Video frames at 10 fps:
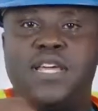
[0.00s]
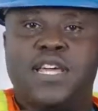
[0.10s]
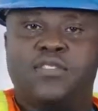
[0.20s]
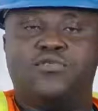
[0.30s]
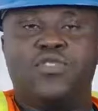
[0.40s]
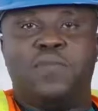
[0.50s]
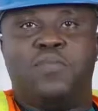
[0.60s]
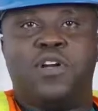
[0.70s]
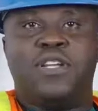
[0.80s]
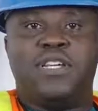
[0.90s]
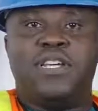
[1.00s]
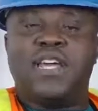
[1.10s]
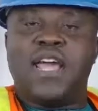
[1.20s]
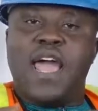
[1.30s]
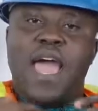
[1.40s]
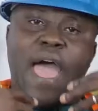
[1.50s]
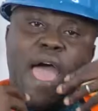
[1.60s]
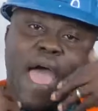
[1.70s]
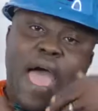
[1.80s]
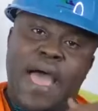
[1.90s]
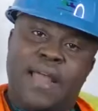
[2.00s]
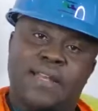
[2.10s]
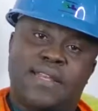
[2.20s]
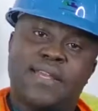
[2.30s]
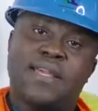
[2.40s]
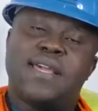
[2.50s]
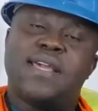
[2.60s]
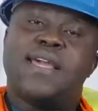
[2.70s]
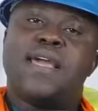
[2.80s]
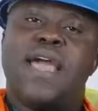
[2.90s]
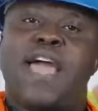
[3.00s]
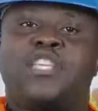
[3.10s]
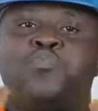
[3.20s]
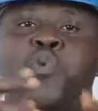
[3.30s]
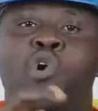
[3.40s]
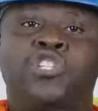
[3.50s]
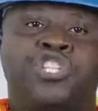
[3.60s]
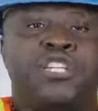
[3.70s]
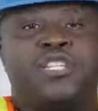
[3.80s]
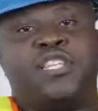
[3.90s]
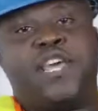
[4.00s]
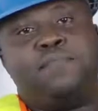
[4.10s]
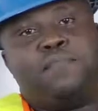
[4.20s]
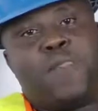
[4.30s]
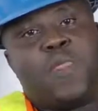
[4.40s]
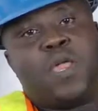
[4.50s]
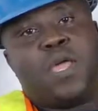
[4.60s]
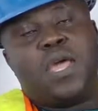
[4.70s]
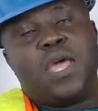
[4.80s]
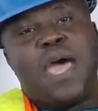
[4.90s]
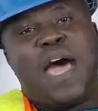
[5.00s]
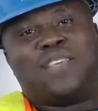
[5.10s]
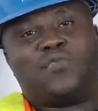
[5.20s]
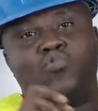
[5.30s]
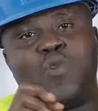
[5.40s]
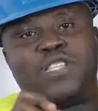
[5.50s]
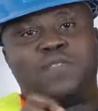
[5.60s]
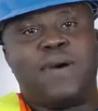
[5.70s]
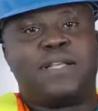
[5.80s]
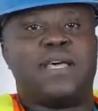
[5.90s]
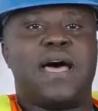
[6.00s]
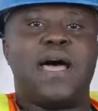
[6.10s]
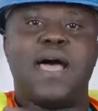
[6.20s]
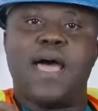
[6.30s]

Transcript: into the body and expunging same as waste matter